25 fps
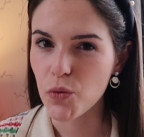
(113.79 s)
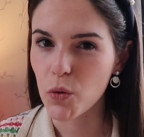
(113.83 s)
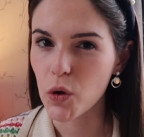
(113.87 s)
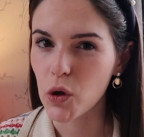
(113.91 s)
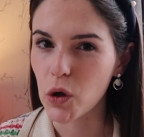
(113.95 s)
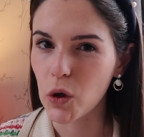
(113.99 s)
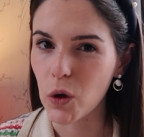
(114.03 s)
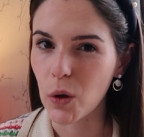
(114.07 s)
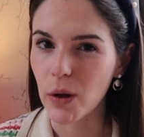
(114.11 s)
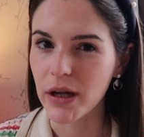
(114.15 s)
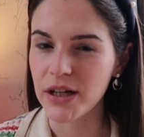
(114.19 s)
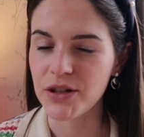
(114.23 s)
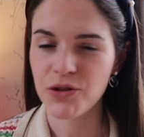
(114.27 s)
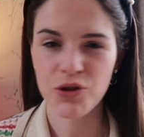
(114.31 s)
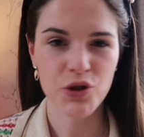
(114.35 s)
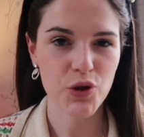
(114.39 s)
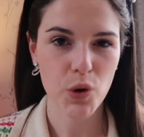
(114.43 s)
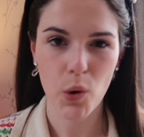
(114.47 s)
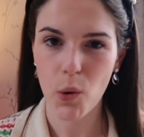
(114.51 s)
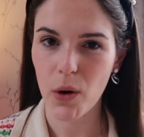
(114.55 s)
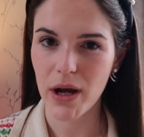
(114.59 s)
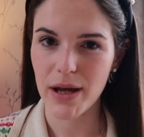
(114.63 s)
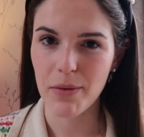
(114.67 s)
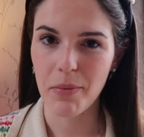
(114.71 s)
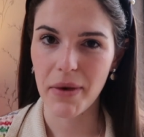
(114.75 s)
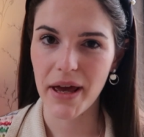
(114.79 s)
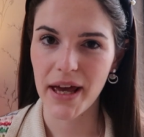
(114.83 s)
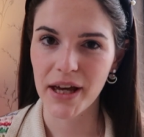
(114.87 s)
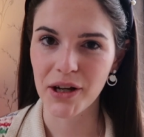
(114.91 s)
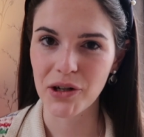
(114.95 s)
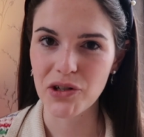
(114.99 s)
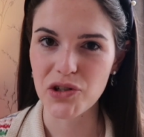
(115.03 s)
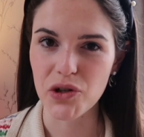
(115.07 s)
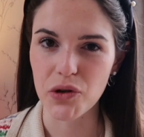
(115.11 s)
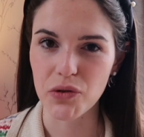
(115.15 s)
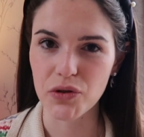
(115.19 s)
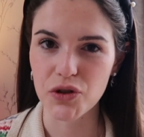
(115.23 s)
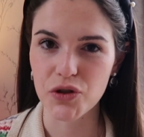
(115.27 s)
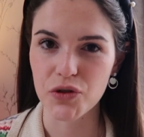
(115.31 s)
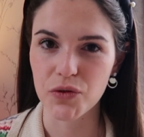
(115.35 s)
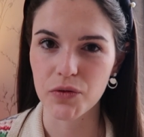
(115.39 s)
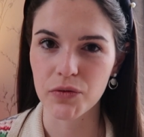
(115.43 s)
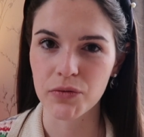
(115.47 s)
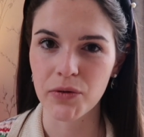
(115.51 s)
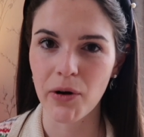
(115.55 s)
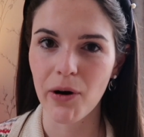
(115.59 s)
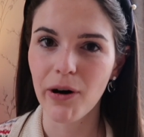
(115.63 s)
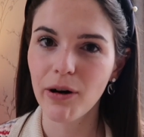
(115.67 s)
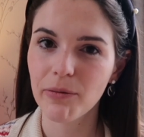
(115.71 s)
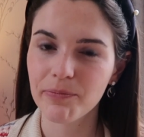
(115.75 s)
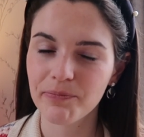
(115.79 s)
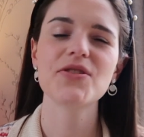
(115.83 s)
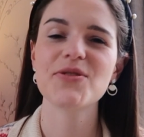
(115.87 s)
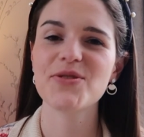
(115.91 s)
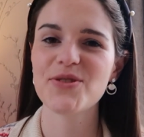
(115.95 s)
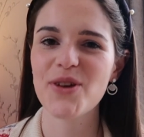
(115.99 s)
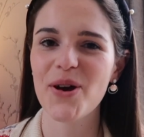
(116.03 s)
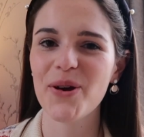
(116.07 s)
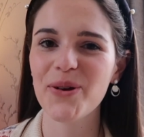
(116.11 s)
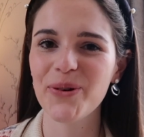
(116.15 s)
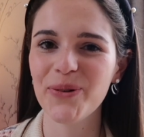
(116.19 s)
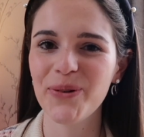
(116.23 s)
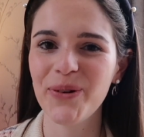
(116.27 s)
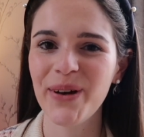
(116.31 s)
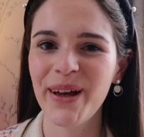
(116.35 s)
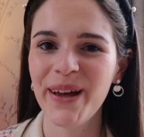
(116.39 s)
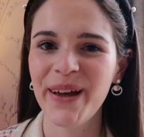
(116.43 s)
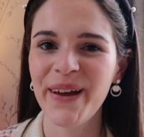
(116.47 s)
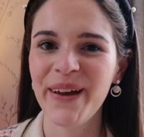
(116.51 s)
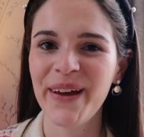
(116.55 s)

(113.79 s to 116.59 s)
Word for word: will enjoy being a doctor or not. So